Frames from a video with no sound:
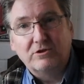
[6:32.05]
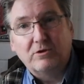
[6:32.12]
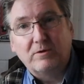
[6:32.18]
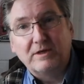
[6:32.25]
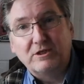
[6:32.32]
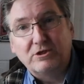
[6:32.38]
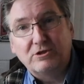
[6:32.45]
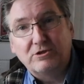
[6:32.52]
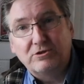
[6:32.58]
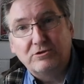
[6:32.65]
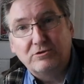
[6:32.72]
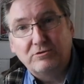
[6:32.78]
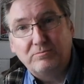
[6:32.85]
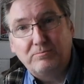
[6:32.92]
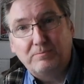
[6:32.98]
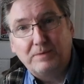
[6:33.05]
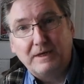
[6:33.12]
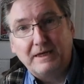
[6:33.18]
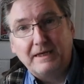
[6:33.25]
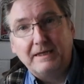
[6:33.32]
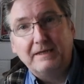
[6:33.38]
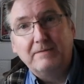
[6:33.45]
so it should
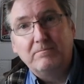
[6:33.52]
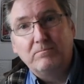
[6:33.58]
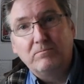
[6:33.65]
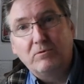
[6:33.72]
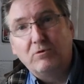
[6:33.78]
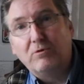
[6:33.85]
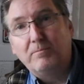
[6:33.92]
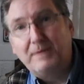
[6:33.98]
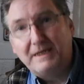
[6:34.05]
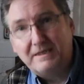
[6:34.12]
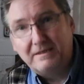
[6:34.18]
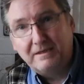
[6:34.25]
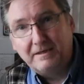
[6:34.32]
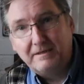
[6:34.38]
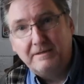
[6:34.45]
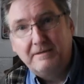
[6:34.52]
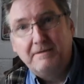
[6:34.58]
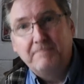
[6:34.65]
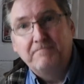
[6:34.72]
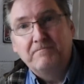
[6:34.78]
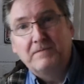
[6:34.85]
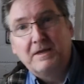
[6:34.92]
be more bitter
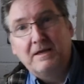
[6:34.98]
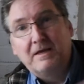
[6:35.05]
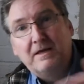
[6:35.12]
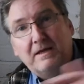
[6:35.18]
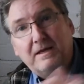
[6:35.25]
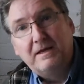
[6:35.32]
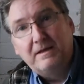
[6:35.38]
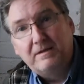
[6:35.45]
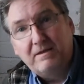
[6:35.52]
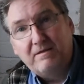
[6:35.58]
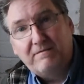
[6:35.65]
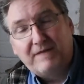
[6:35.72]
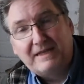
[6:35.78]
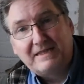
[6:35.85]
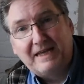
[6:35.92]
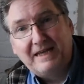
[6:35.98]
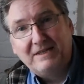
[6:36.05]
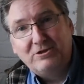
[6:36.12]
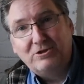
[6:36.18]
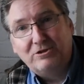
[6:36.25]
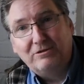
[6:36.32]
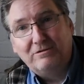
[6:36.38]
than the Fat
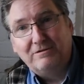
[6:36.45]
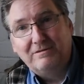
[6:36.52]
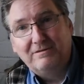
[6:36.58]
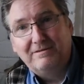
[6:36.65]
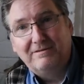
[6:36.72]
Angel.